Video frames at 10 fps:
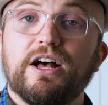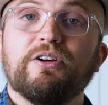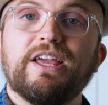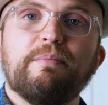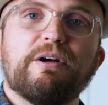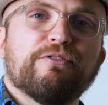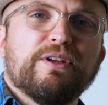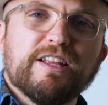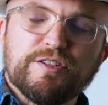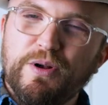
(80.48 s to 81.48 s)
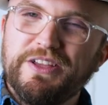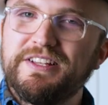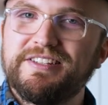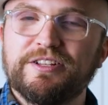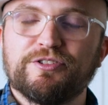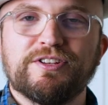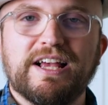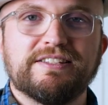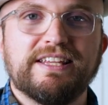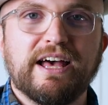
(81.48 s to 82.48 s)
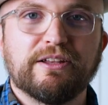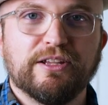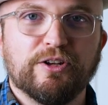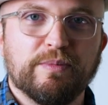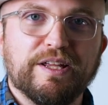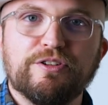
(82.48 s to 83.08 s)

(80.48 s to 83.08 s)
Okay, my friend, let's break this exercise down a little bit.